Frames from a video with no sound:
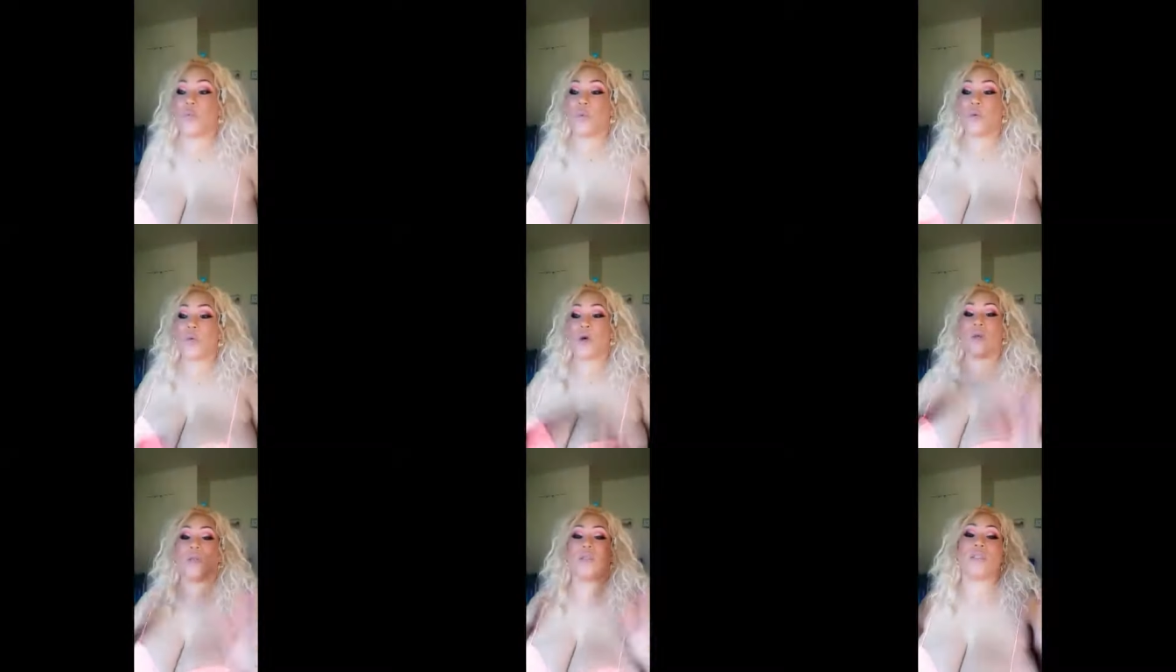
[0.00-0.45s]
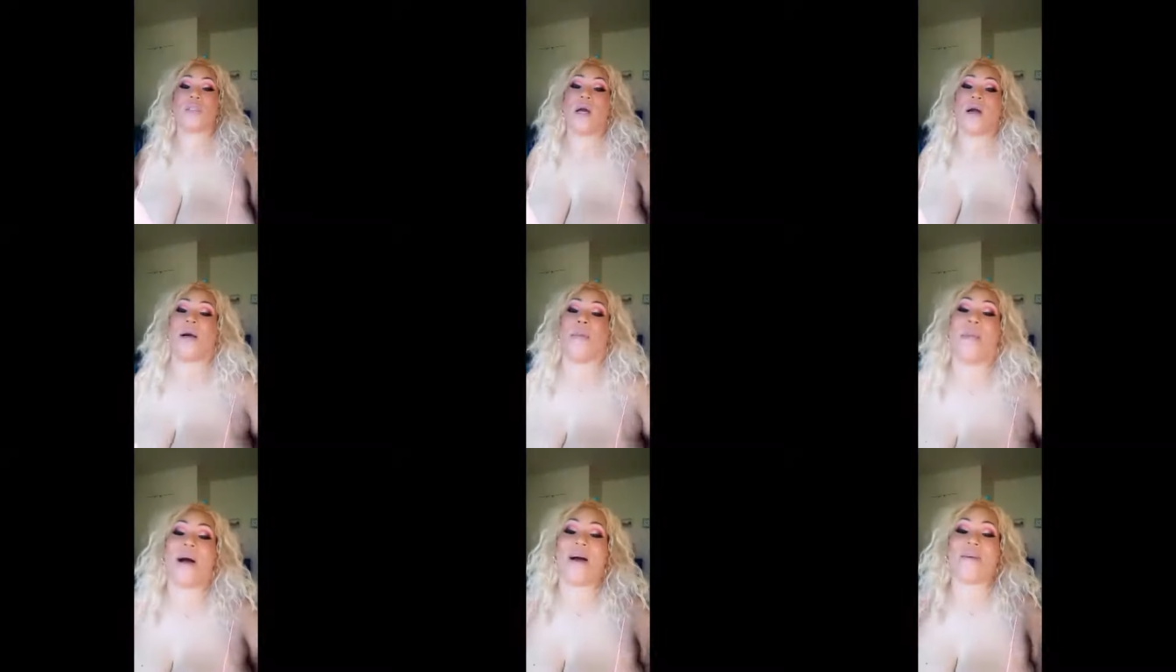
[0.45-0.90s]
we're going to
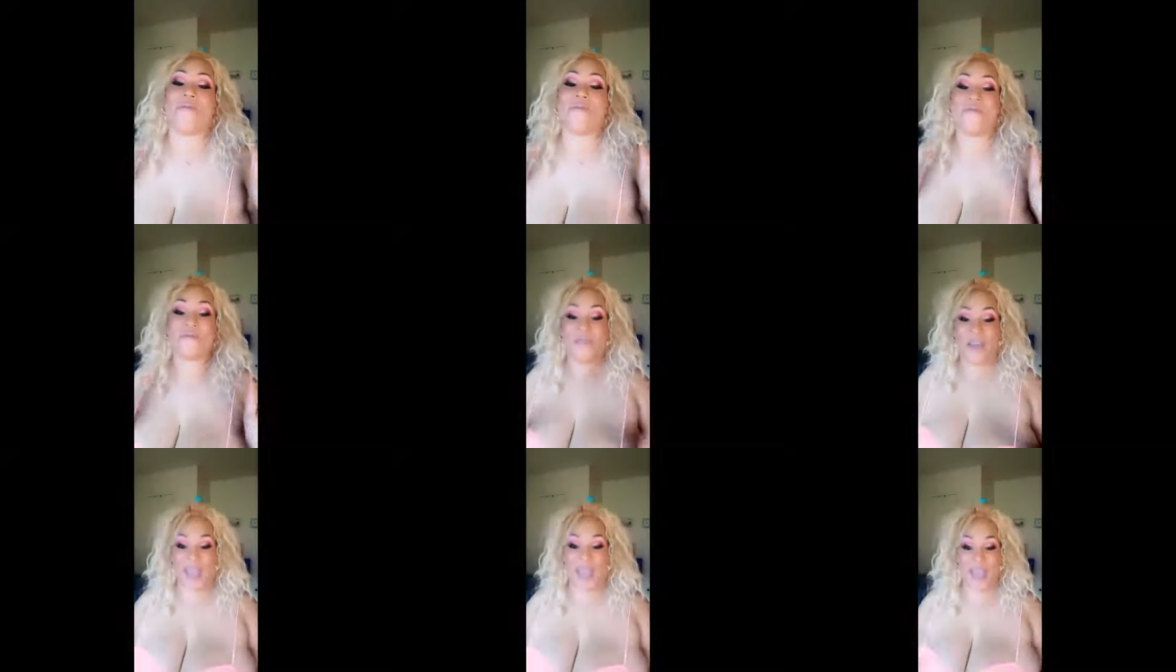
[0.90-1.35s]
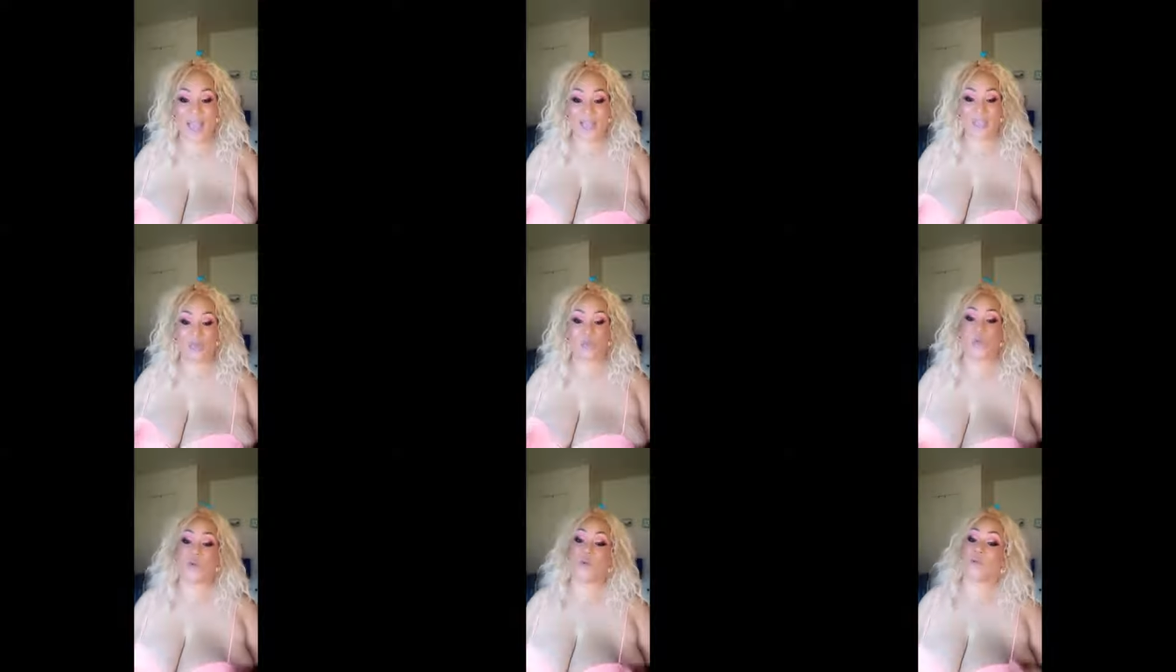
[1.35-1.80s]
talk about
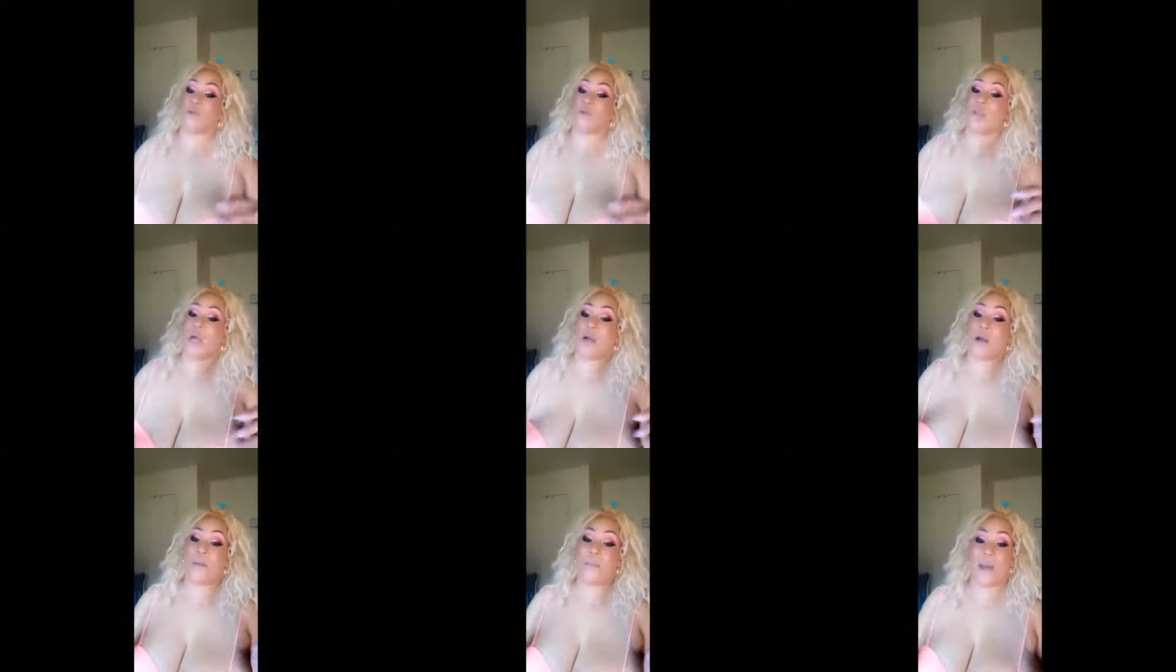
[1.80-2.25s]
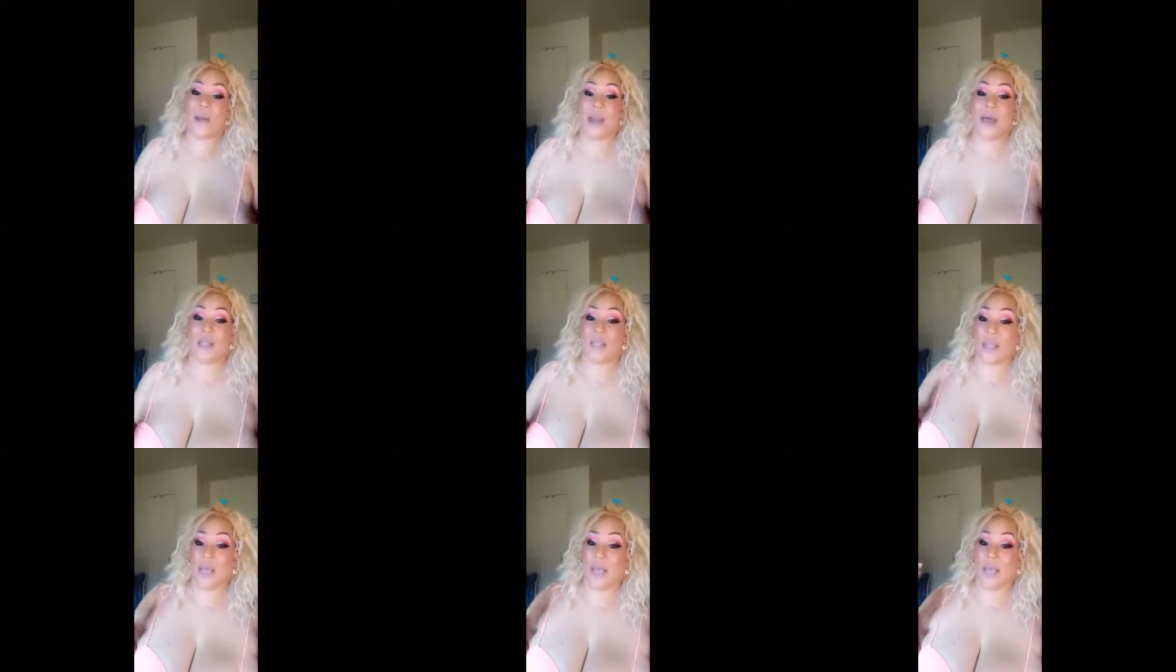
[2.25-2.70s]
facts. We're going to talk
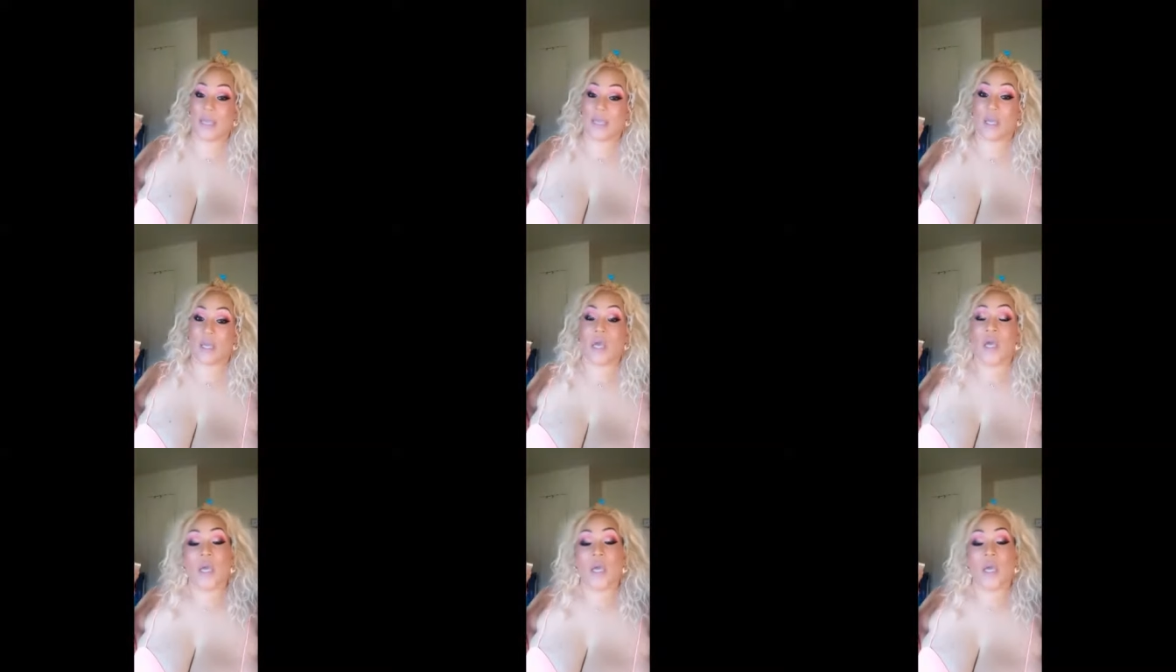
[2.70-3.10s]
about like